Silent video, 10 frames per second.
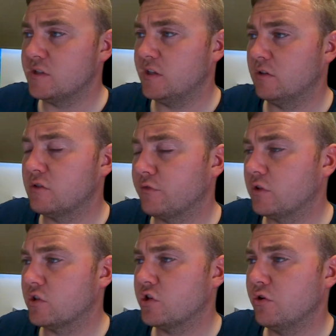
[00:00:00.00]
going to send this off to
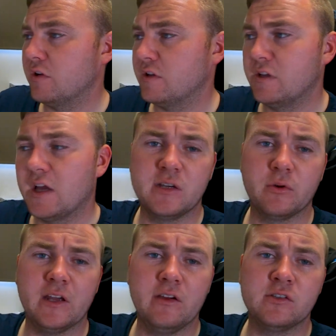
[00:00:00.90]
the tuner, see
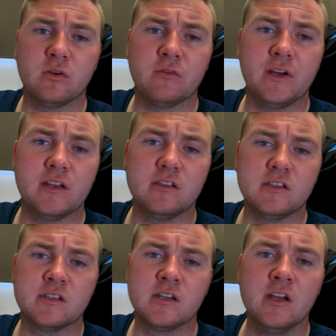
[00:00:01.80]
what he sort of
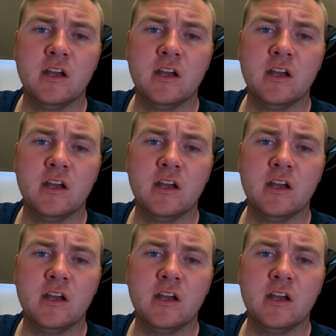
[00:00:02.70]
reckons.